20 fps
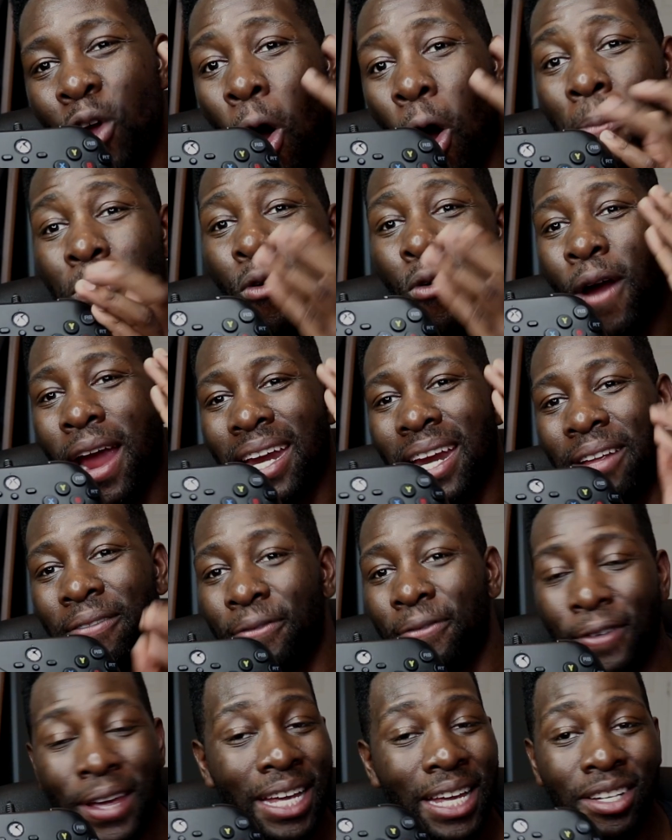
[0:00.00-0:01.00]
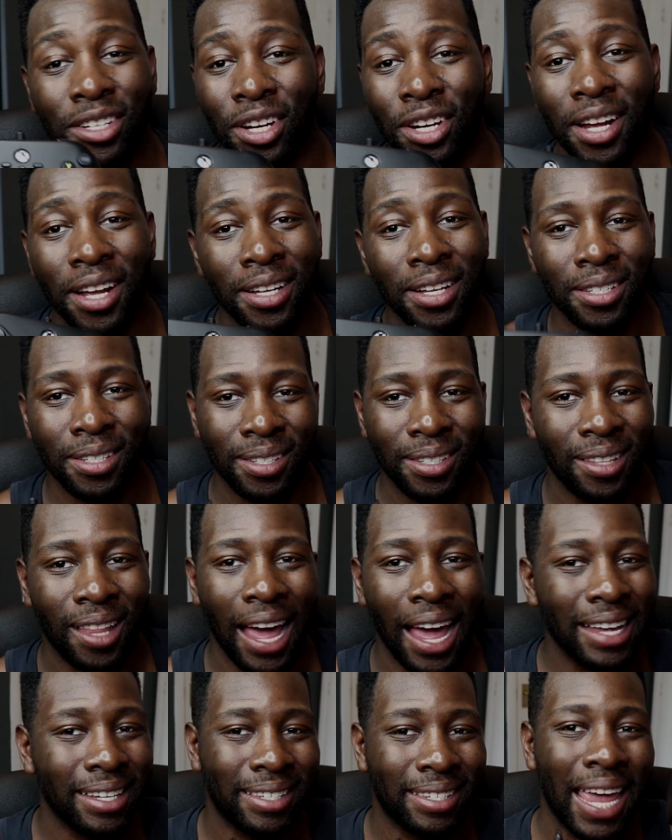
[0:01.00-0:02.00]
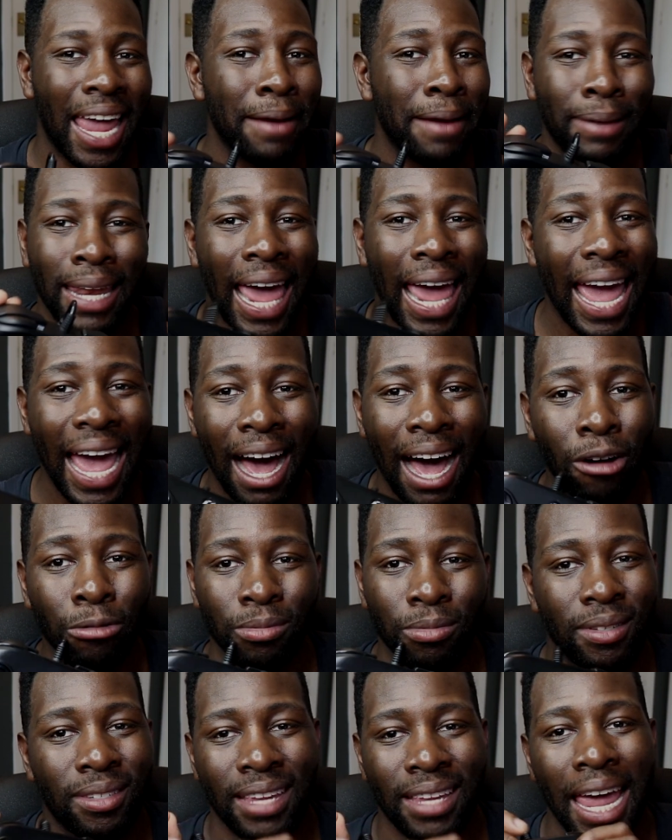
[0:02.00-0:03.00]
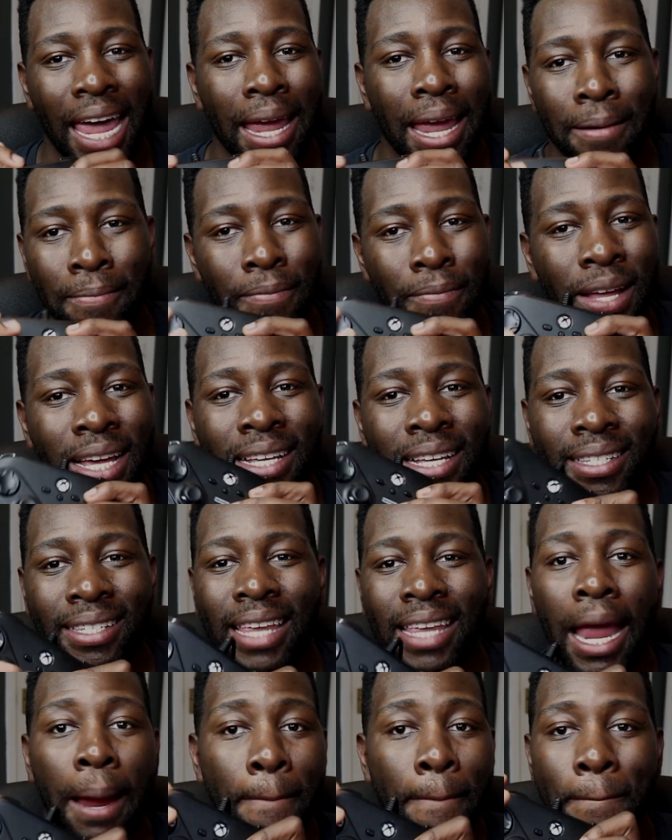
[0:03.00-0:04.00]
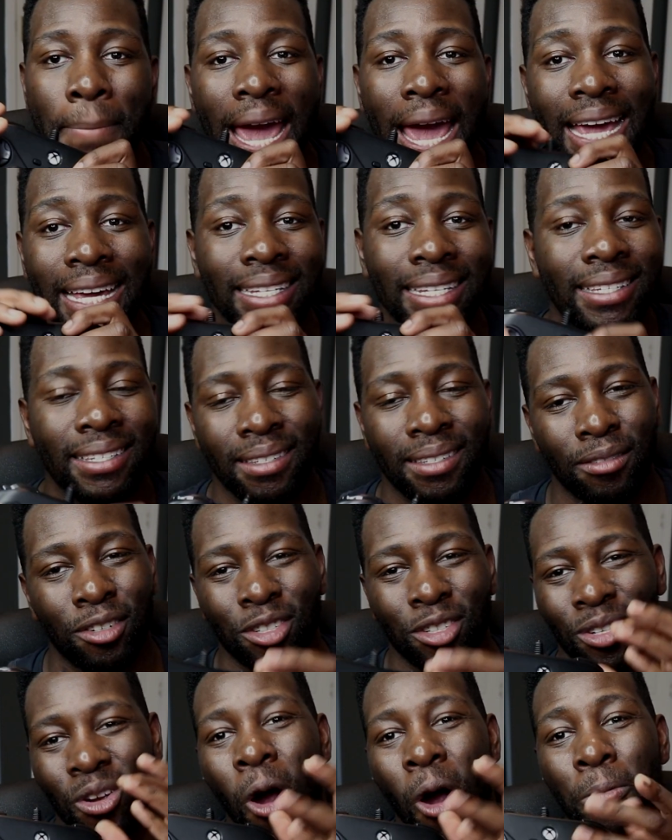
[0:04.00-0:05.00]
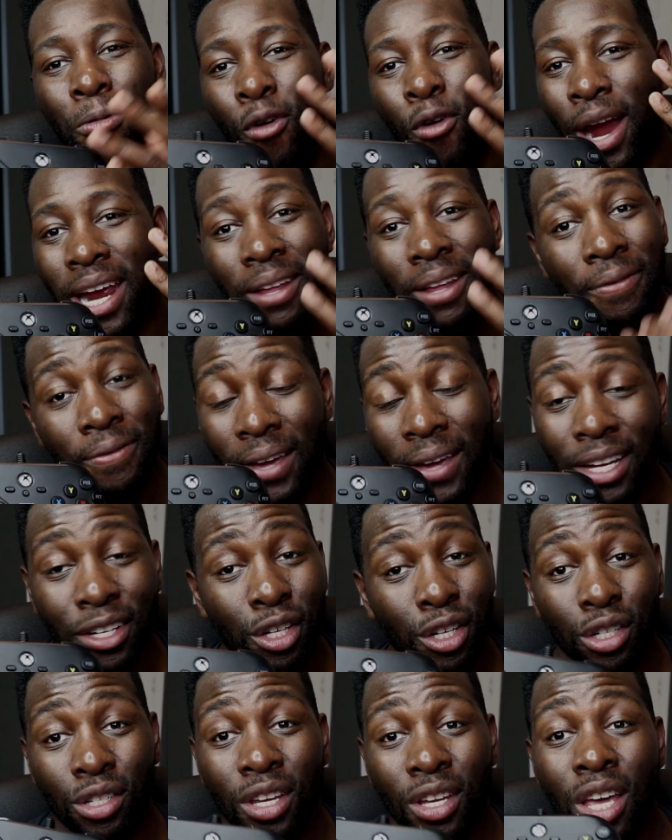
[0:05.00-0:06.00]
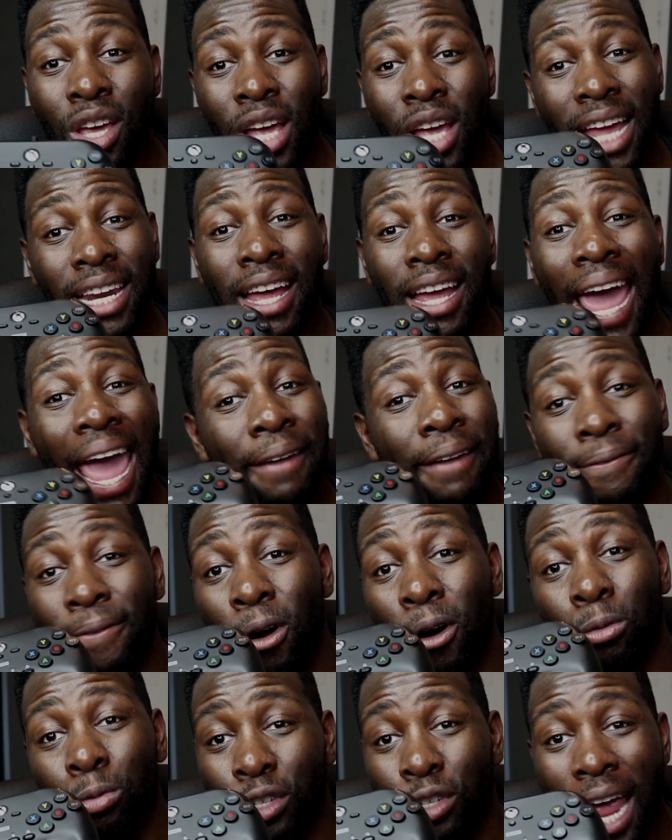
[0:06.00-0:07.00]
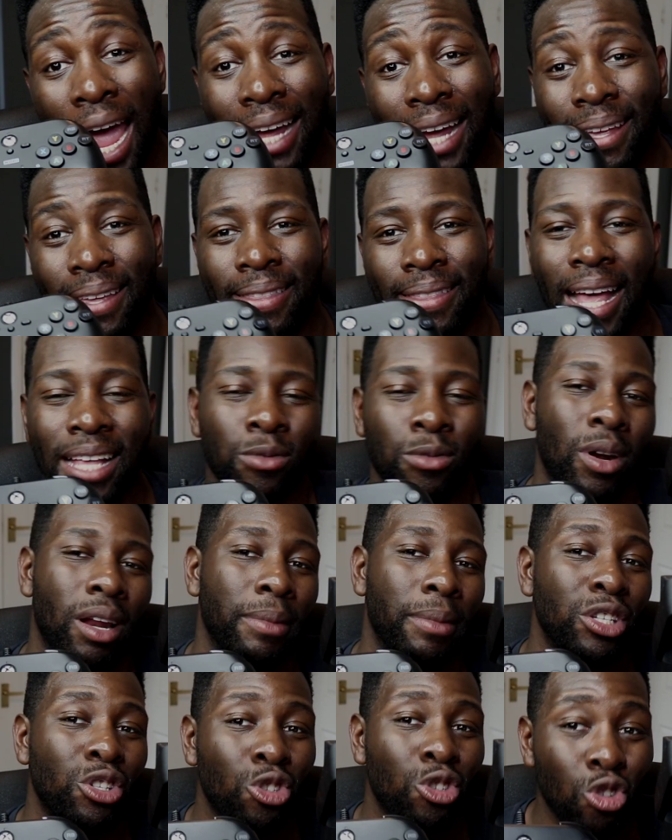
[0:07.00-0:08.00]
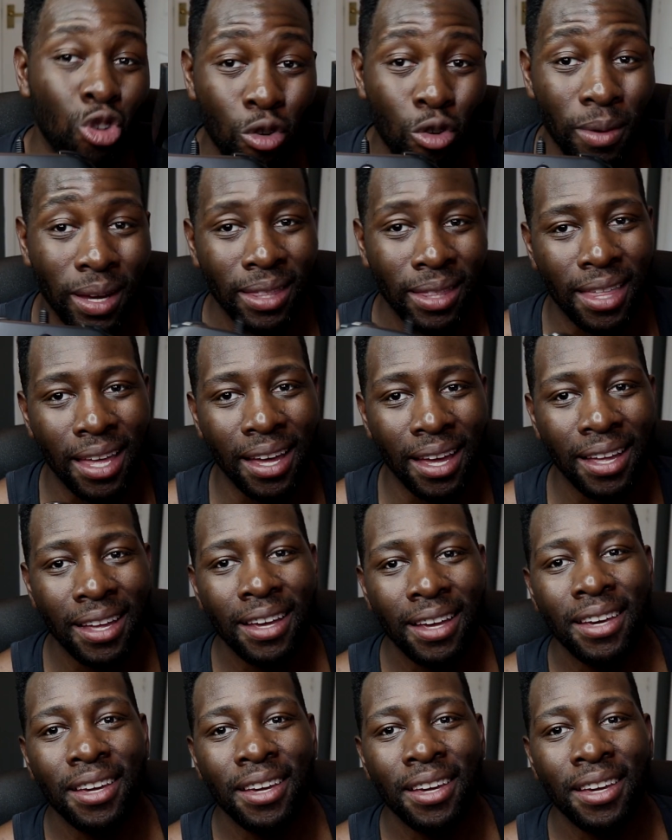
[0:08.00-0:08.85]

upgraded features, like same layout, same base, just upgraded features and a headphone jack. That's what I'm assuming the